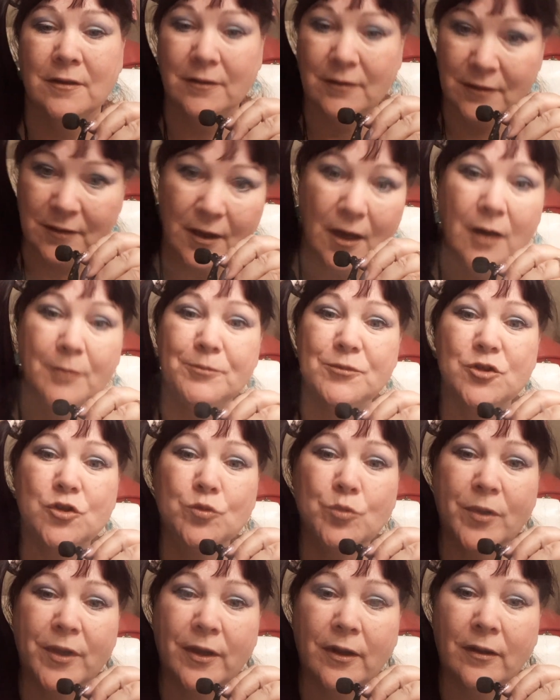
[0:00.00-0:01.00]
the
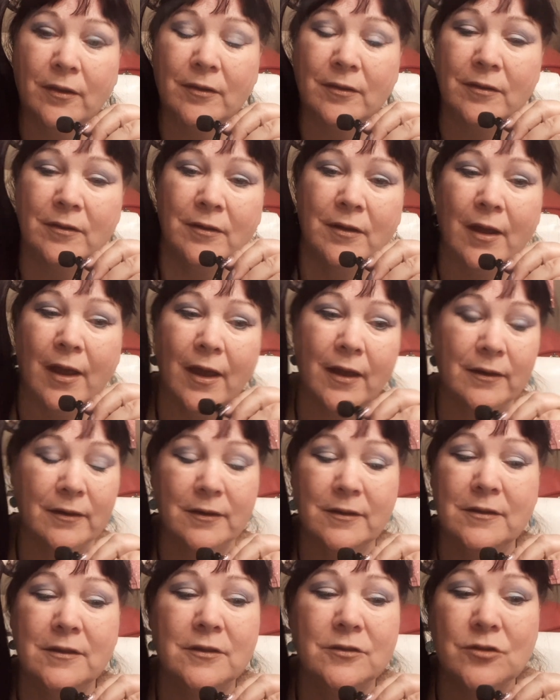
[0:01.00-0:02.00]
upswing, and
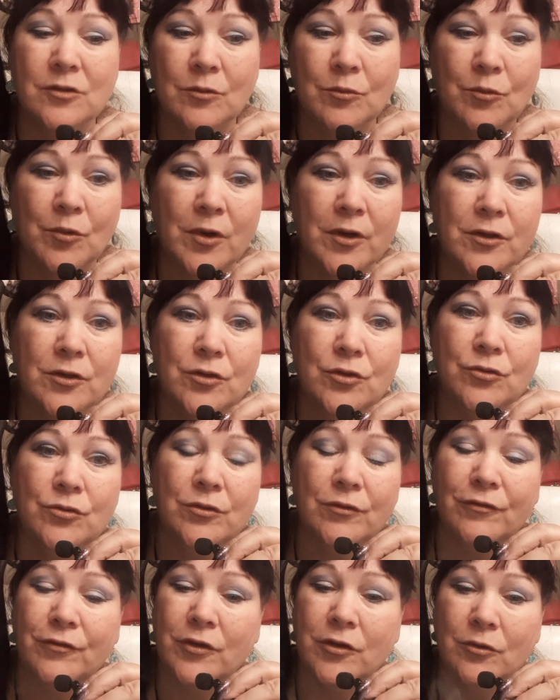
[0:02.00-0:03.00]
he doesn't want you
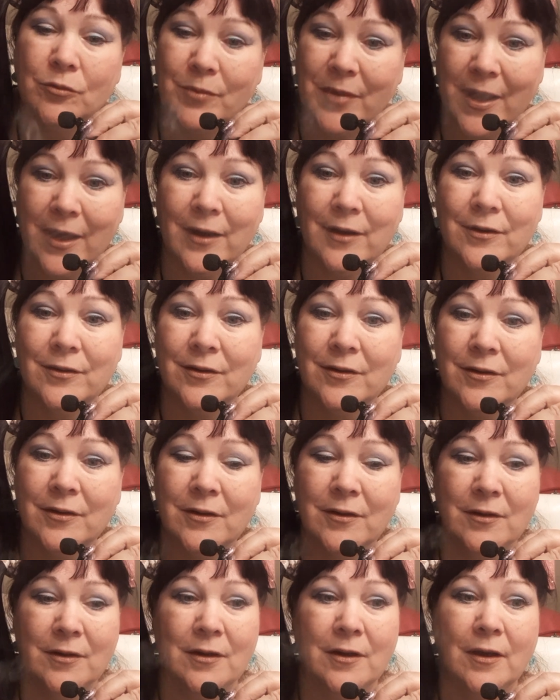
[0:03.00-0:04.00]
to feel bad.
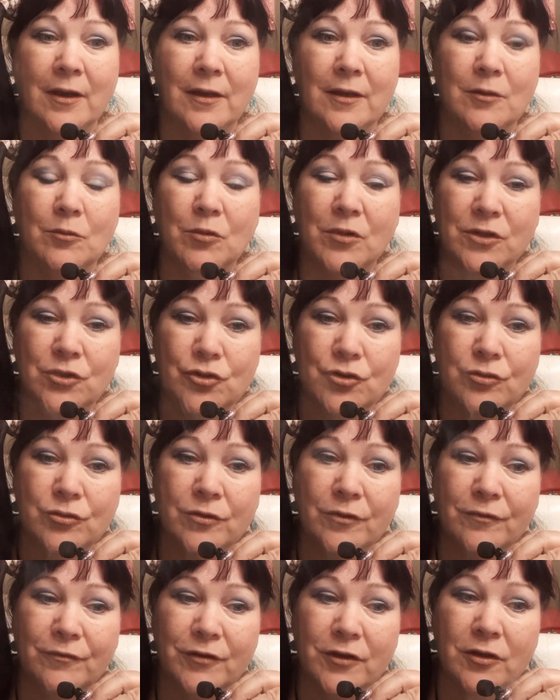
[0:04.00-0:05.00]
He wants you
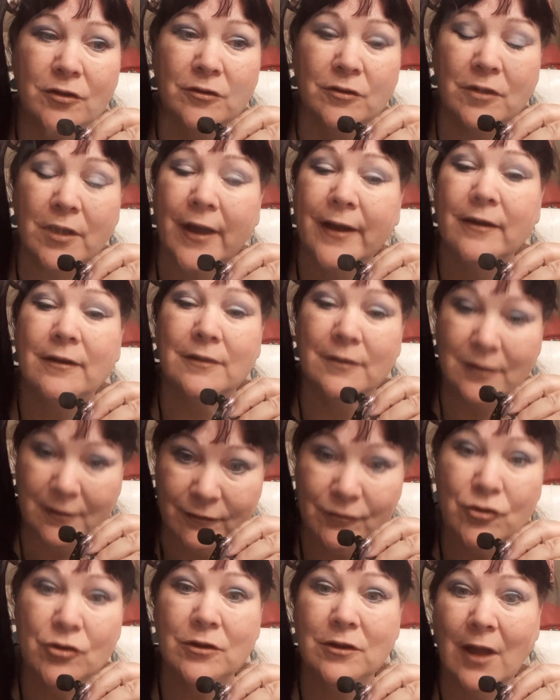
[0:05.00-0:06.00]
to feel like,
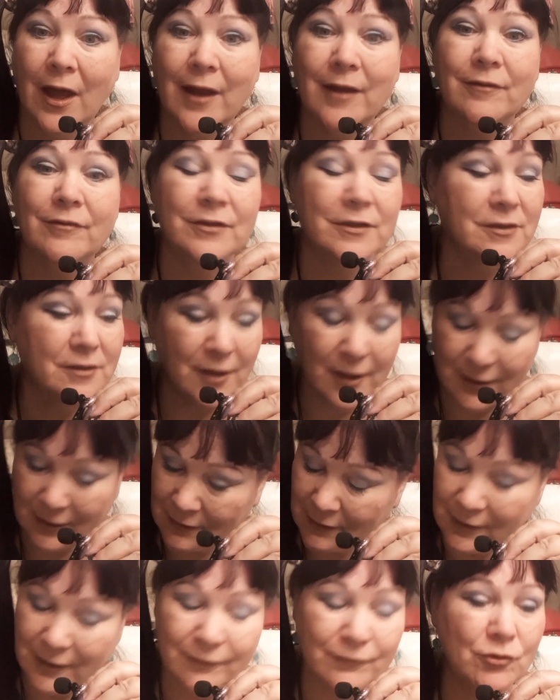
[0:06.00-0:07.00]
live your life. He's
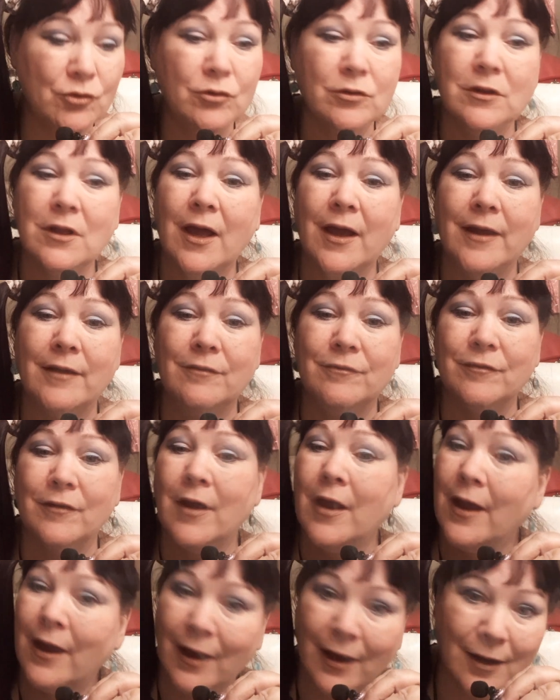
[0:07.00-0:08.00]
like, live your life.
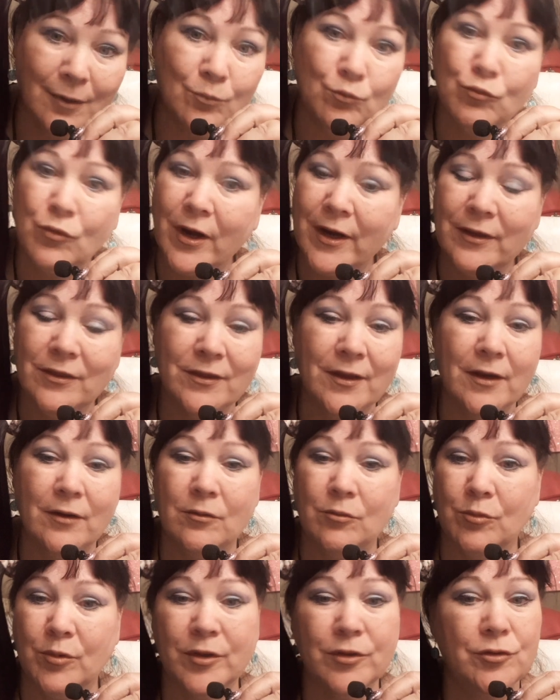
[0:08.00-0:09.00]
I'm right
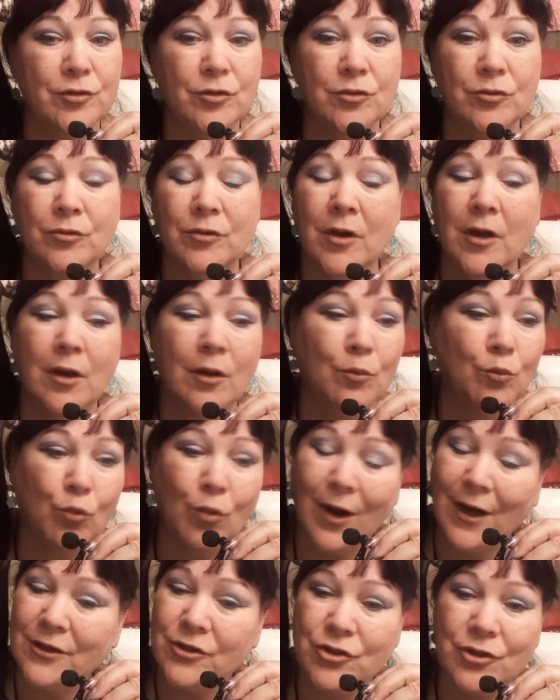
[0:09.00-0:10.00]
there with you,
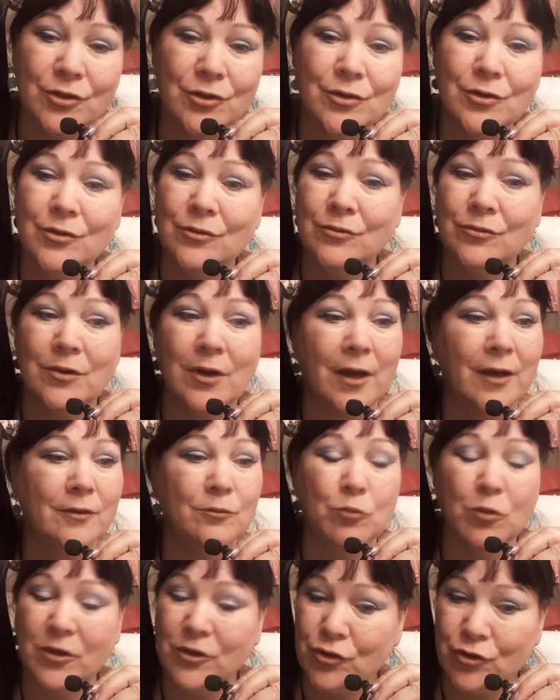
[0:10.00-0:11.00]
watching you. I
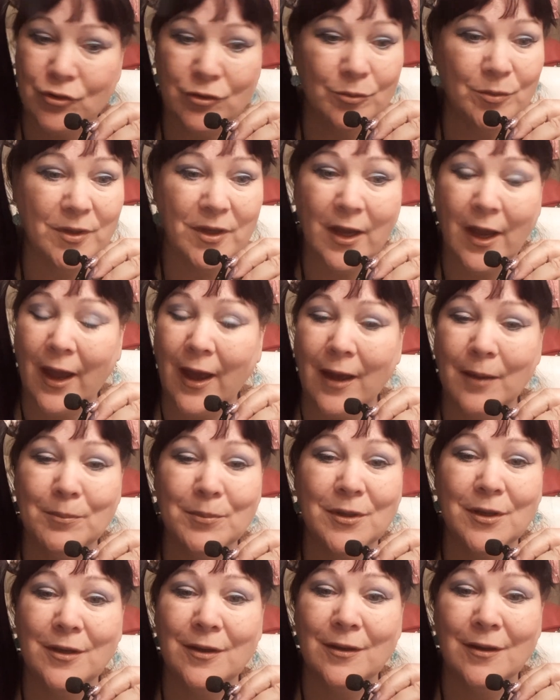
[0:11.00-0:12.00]
want you to be
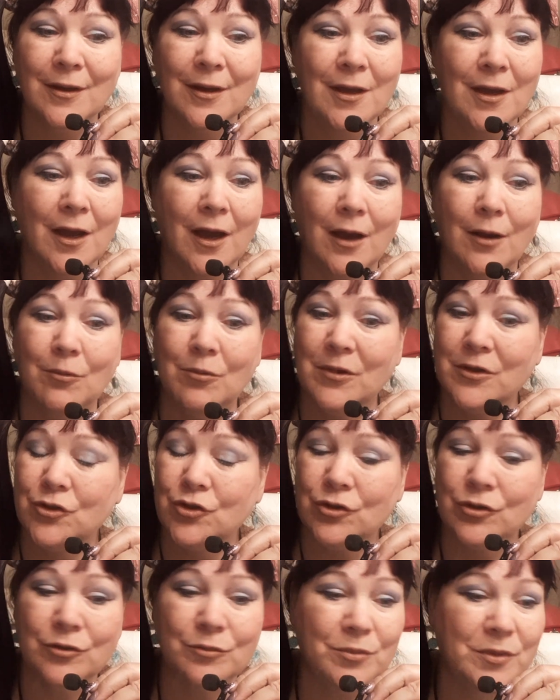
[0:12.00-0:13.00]
happy. I
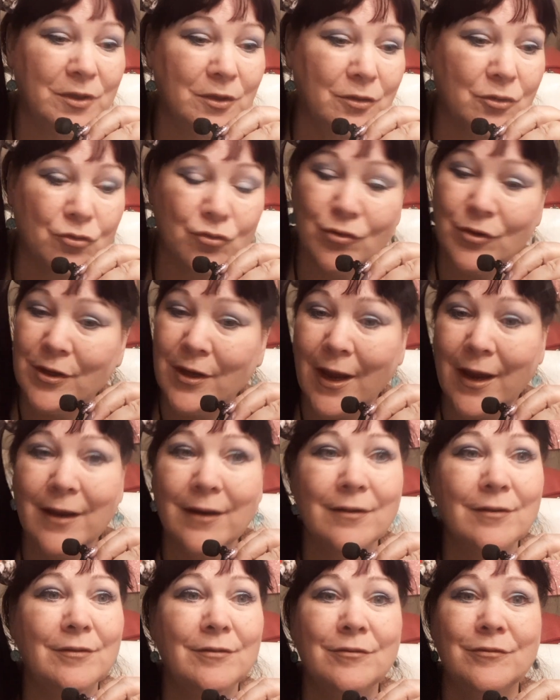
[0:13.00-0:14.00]
want you to be
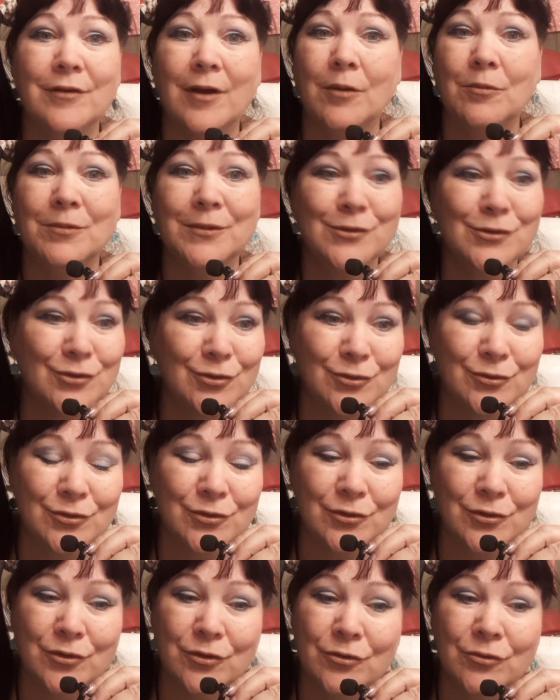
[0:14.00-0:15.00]
creative. I want you
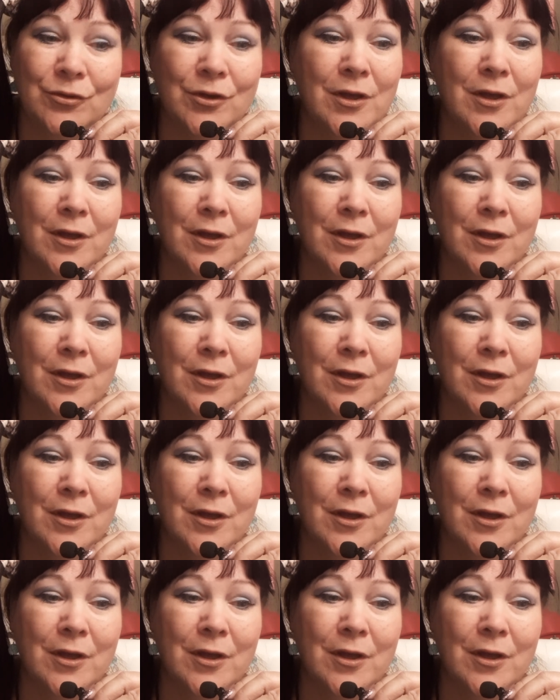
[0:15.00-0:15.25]
to do